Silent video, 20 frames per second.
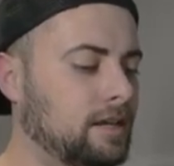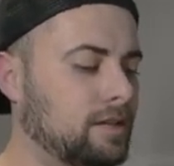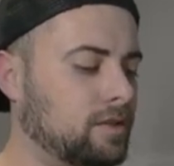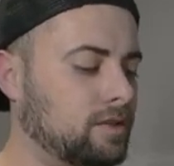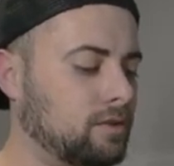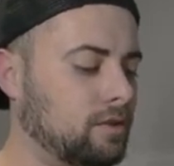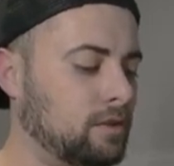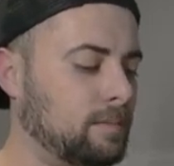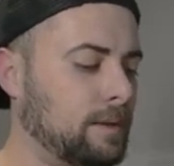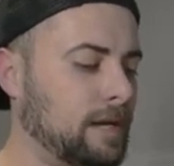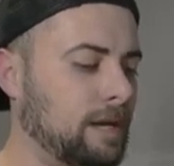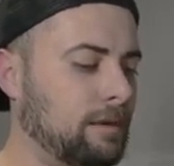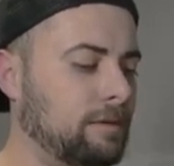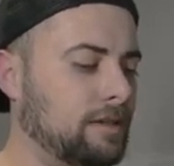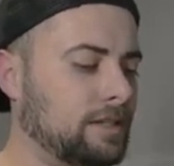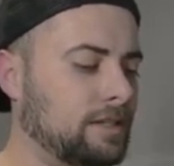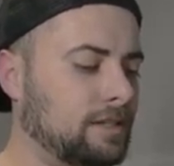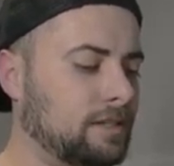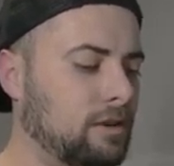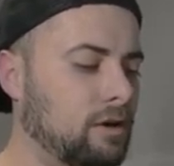Scorbunny
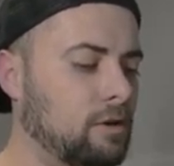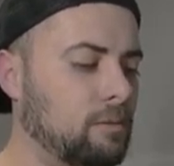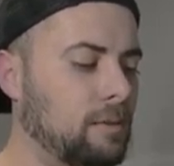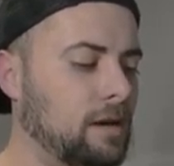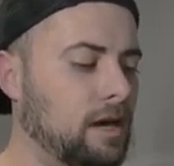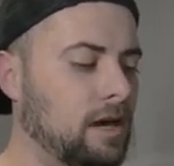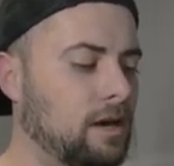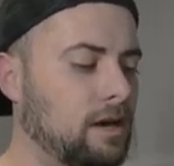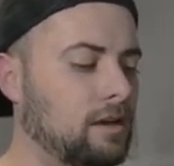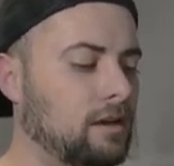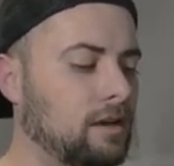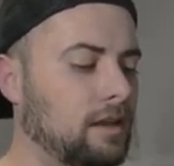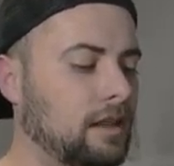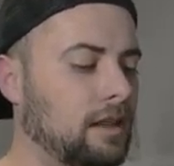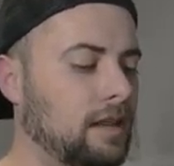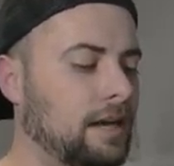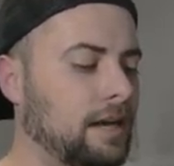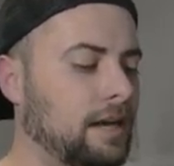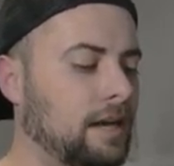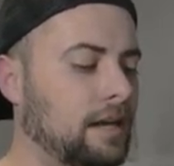with a snowball,
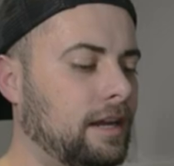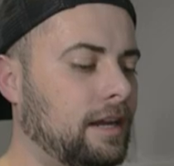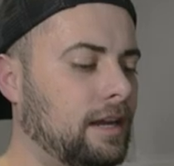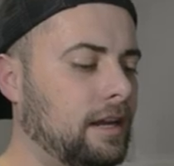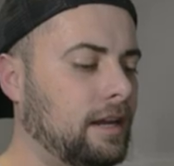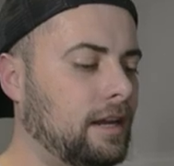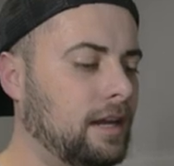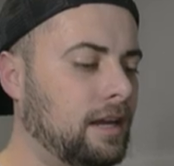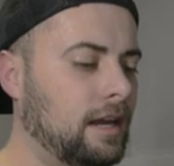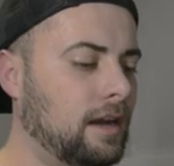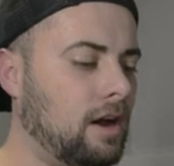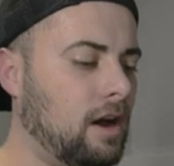Ledian,